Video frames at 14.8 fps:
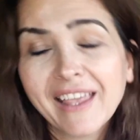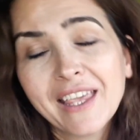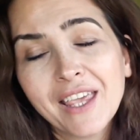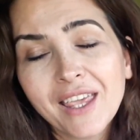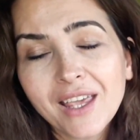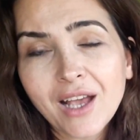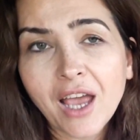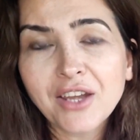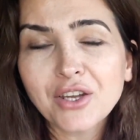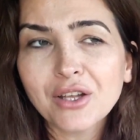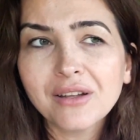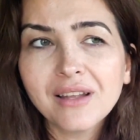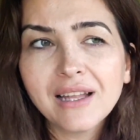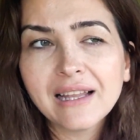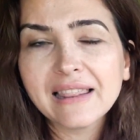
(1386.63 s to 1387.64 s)
He kind
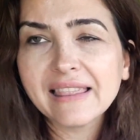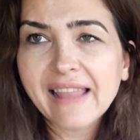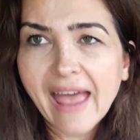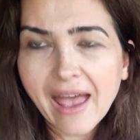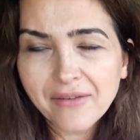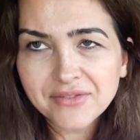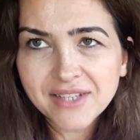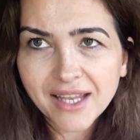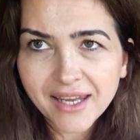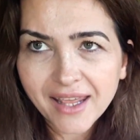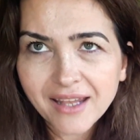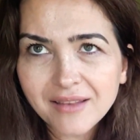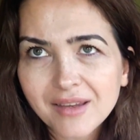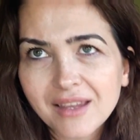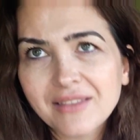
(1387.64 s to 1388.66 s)
of laughed at
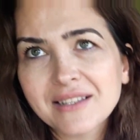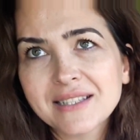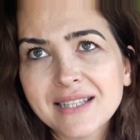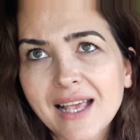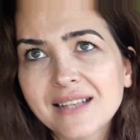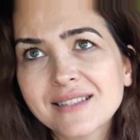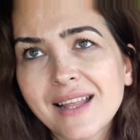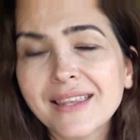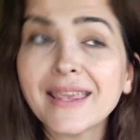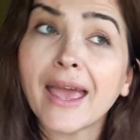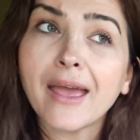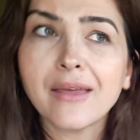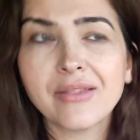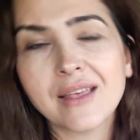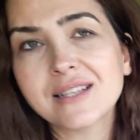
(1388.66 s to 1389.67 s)
it in the sense that,
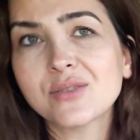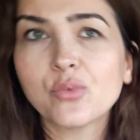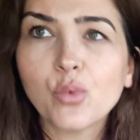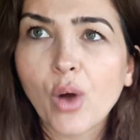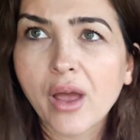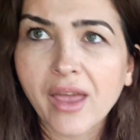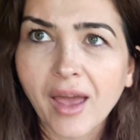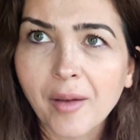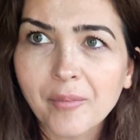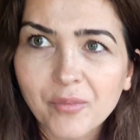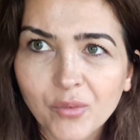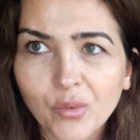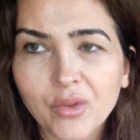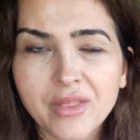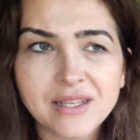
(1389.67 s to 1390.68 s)
yeah, that's who I
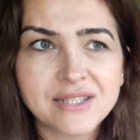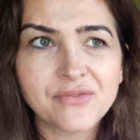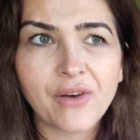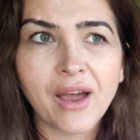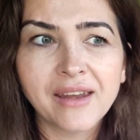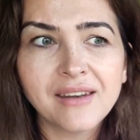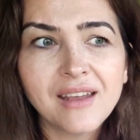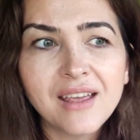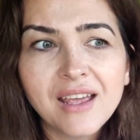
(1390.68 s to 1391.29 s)
am. Well, that's fine.